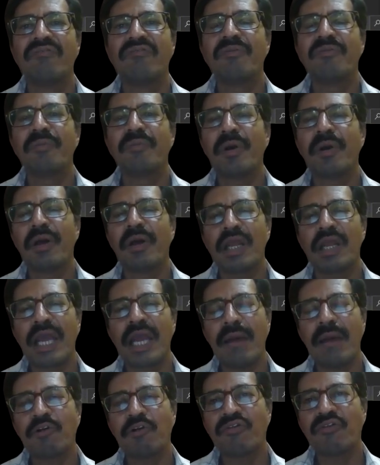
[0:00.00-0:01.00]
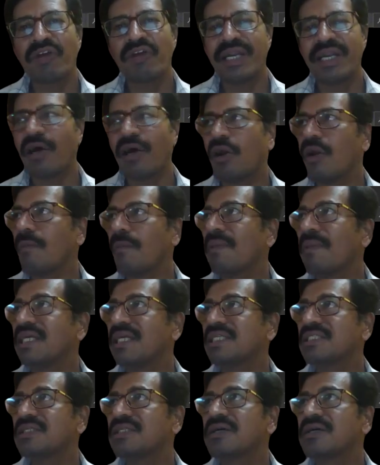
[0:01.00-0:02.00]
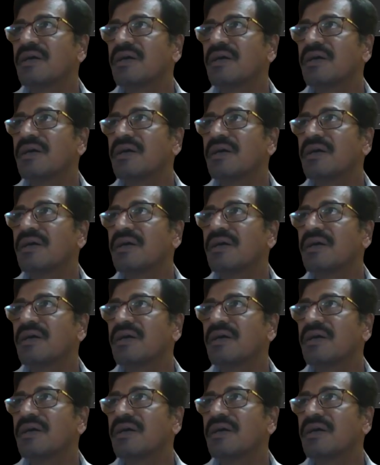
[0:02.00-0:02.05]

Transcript: female gametophyte developments.